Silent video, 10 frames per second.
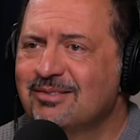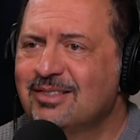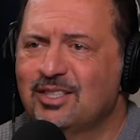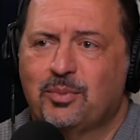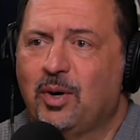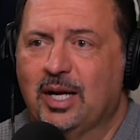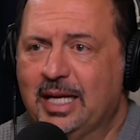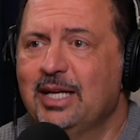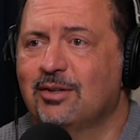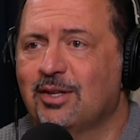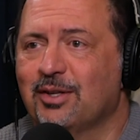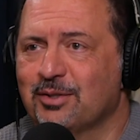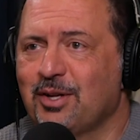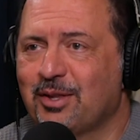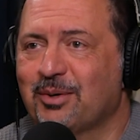They just want to hear that
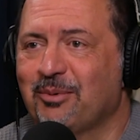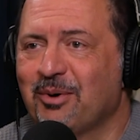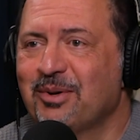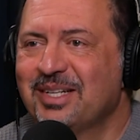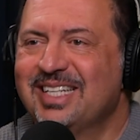there's nothing wrong.